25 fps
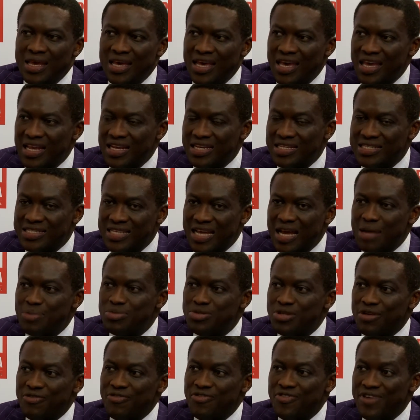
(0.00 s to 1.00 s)
In
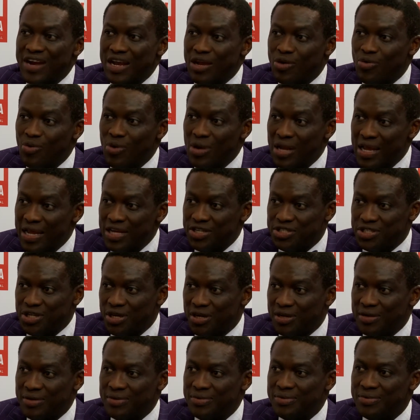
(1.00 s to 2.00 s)
terms of
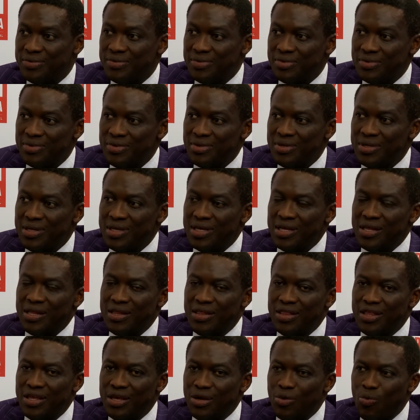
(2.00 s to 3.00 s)
regulation,
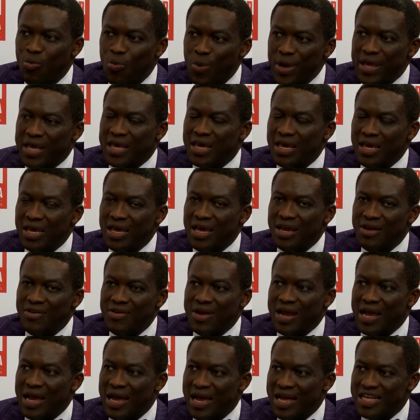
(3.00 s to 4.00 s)
the weak
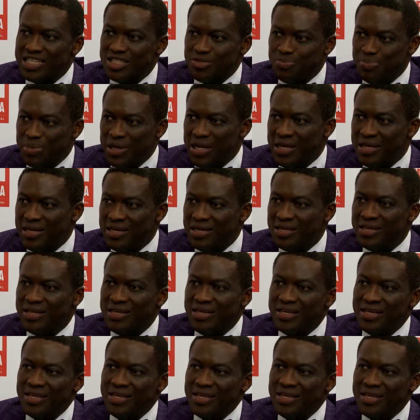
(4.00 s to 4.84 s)
area has been